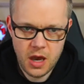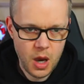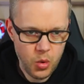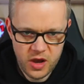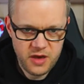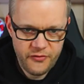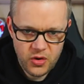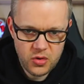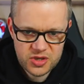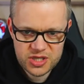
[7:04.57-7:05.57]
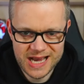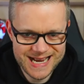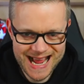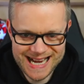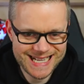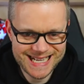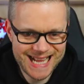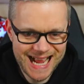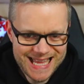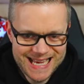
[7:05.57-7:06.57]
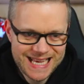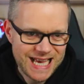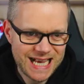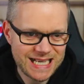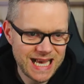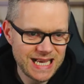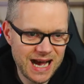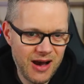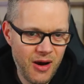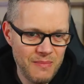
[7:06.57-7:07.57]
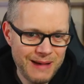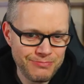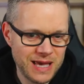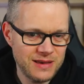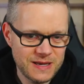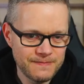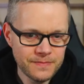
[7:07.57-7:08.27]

What are your thoughts? At the end of the day, it, I'm happy.